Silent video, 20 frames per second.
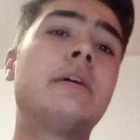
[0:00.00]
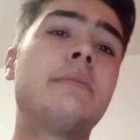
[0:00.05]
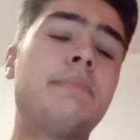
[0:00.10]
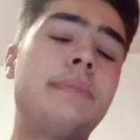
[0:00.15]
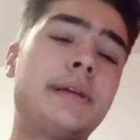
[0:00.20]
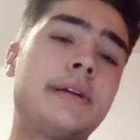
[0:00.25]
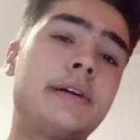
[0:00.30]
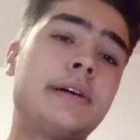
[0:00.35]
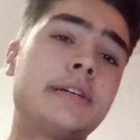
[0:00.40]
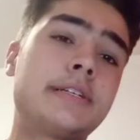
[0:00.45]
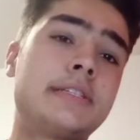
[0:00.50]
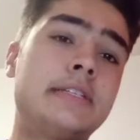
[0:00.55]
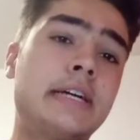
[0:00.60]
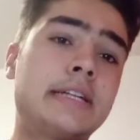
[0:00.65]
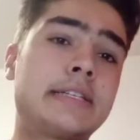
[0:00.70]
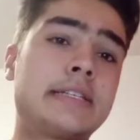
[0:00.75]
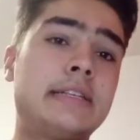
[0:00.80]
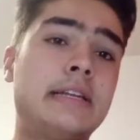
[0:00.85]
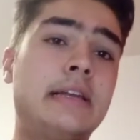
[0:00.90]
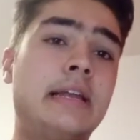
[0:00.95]
because
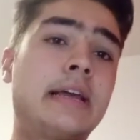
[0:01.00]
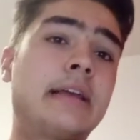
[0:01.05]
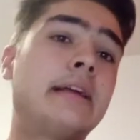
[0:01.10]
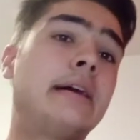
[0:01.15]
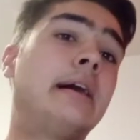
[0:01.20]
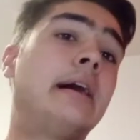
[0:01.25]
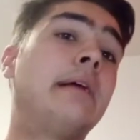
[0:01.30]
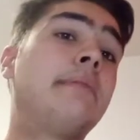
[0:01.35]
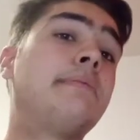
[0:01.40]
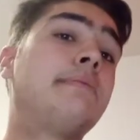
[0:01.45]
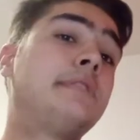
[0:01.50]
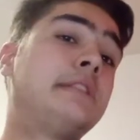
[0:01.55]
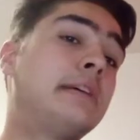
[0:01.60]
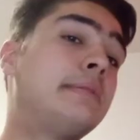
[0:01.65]
that's like have